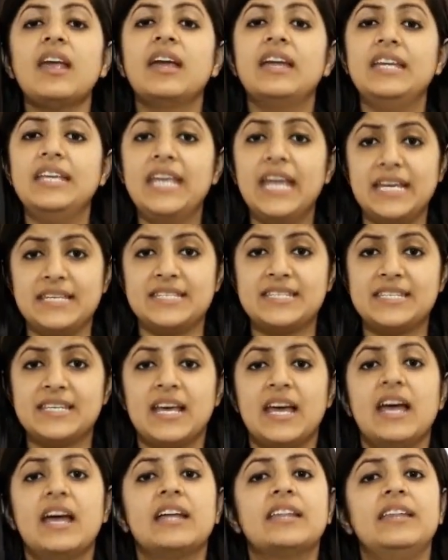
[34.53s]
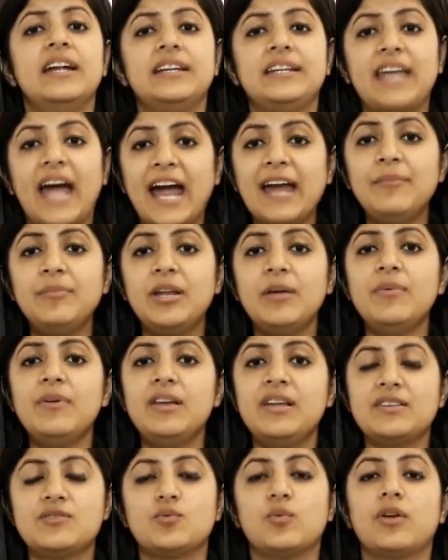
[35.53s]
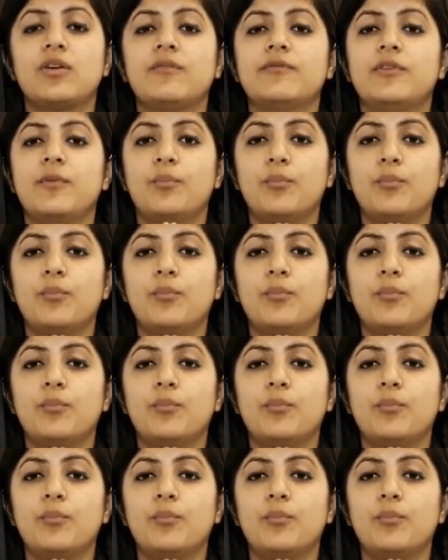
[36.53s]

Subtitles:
Yes, the timetable is one of the